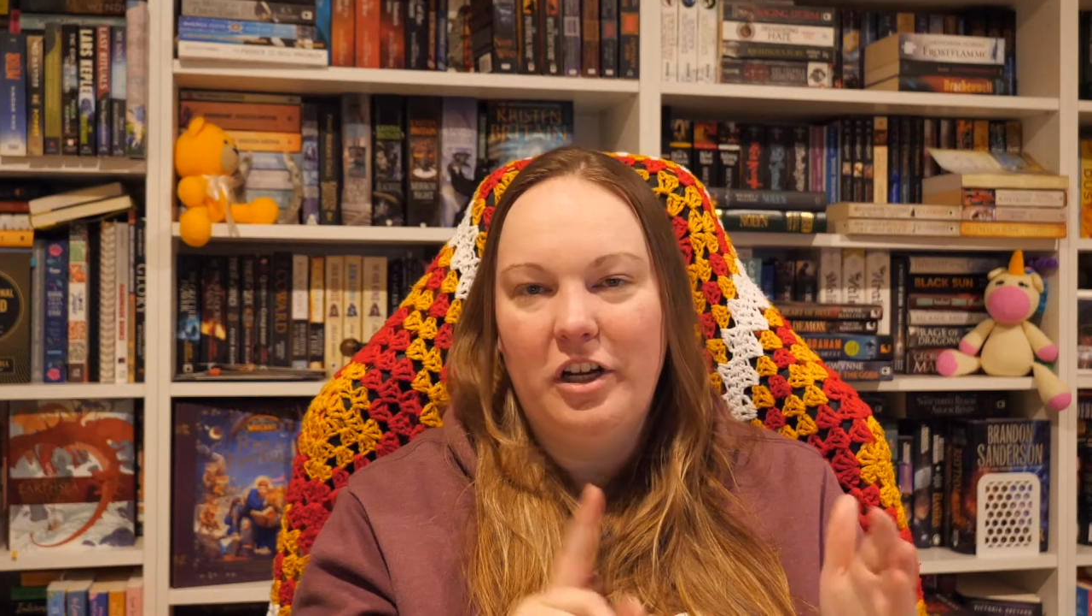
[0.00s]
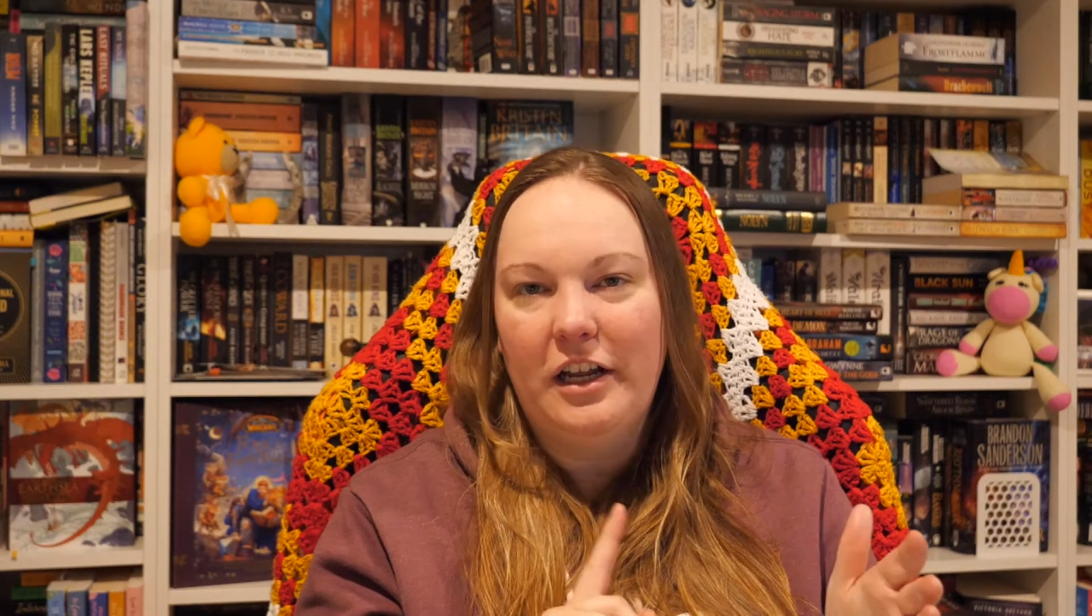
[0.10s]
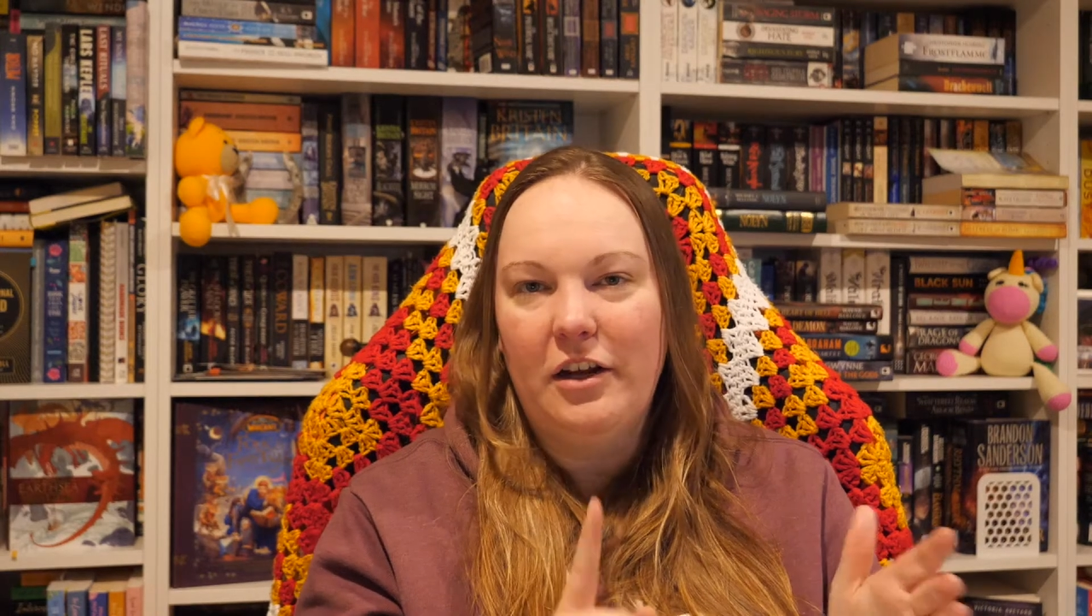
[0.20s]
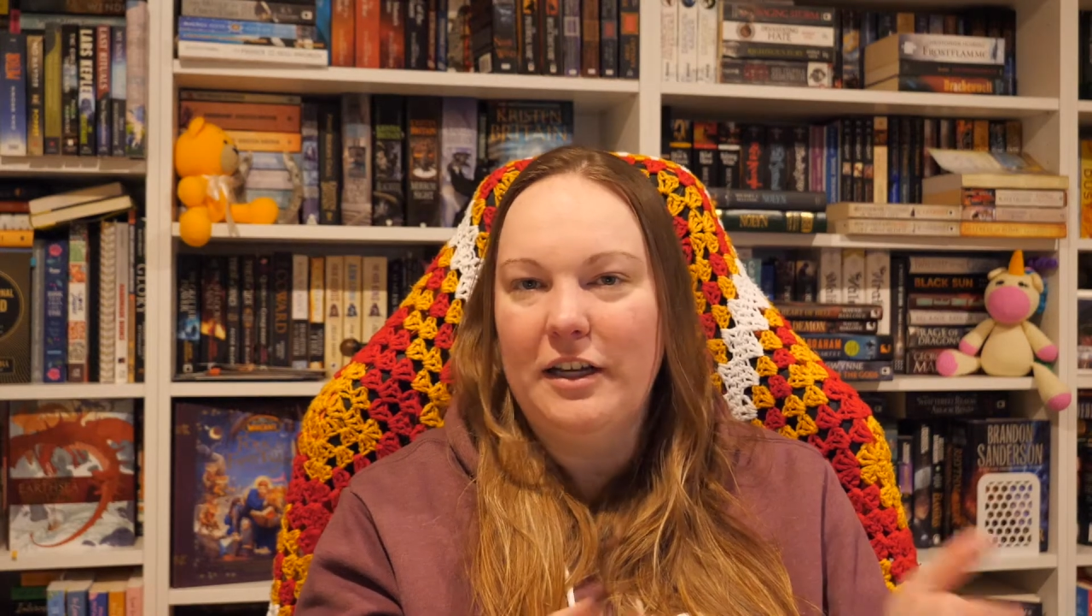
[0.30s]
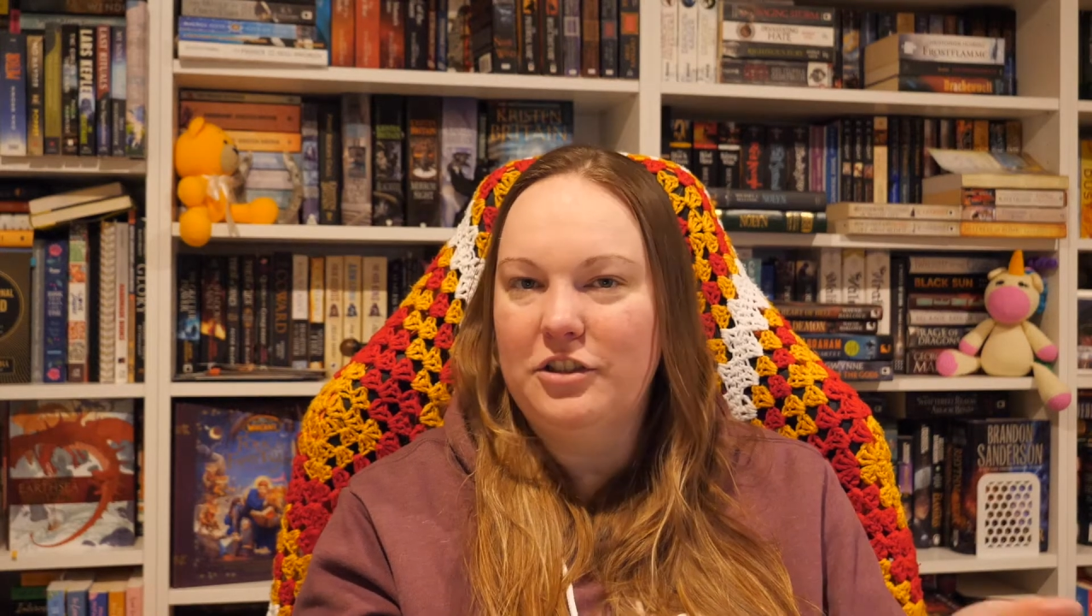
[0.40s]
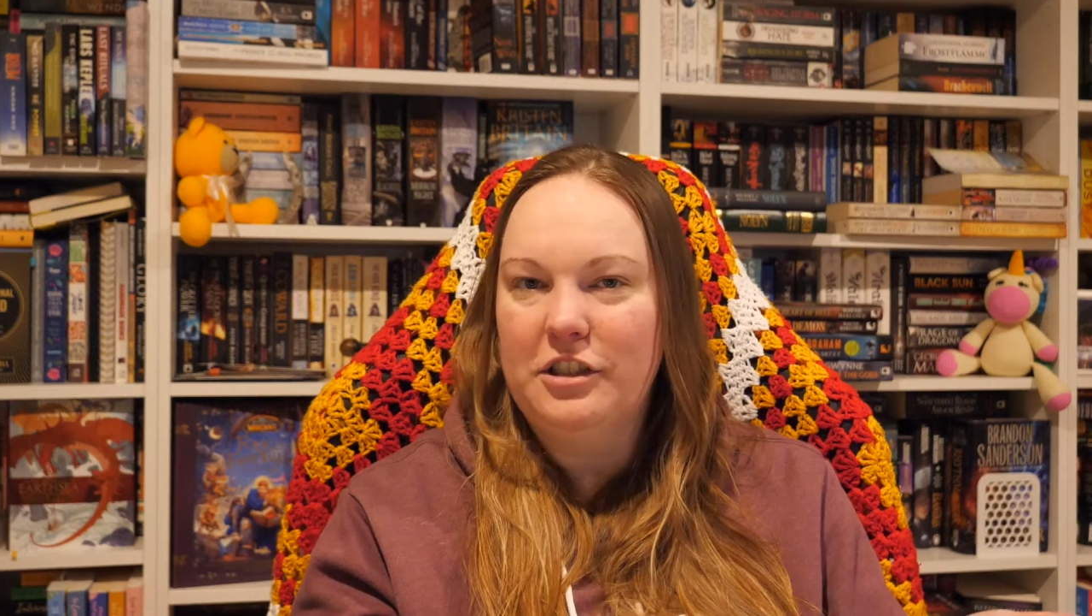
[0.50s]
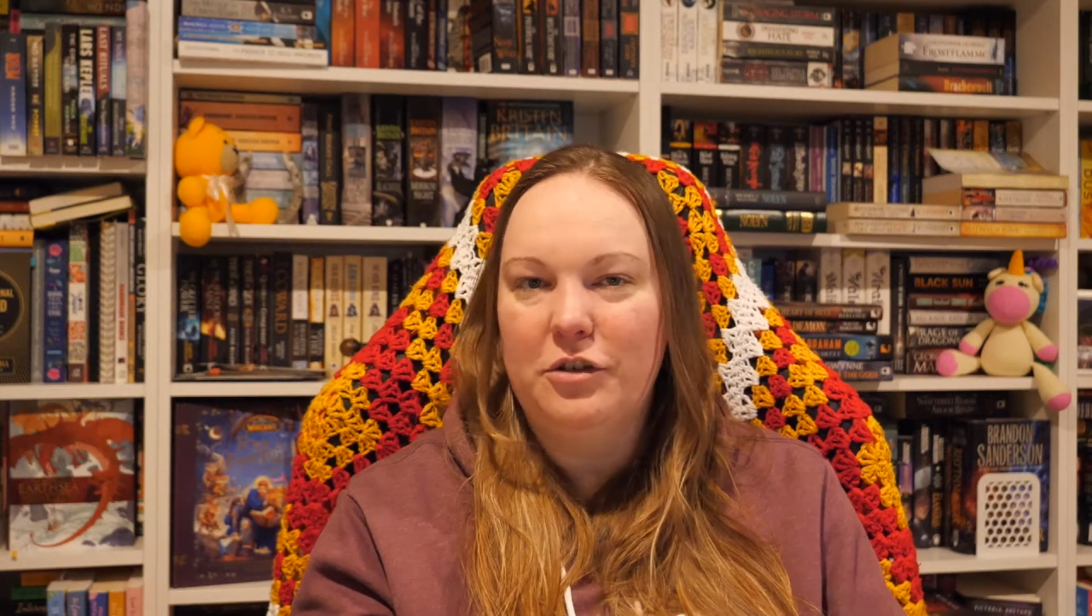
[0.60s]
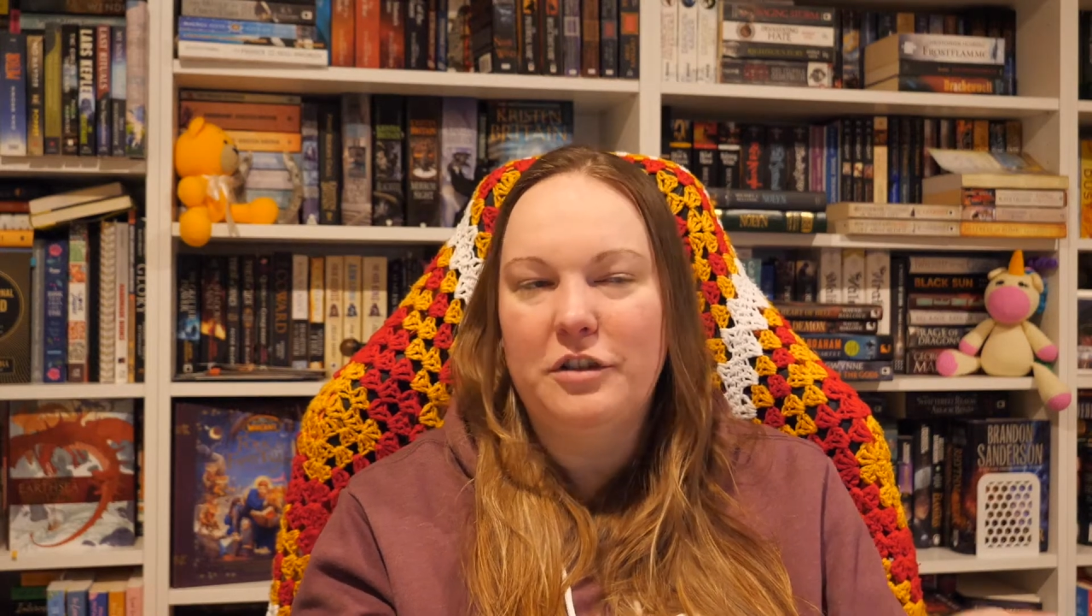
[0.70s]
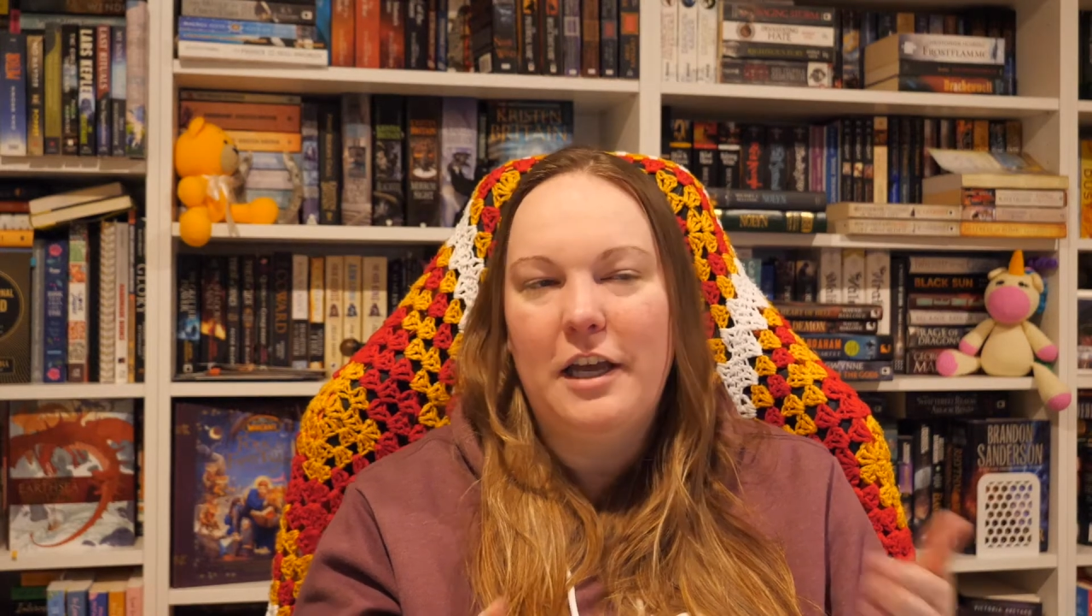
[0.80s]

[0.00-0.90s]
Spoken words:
and I actually only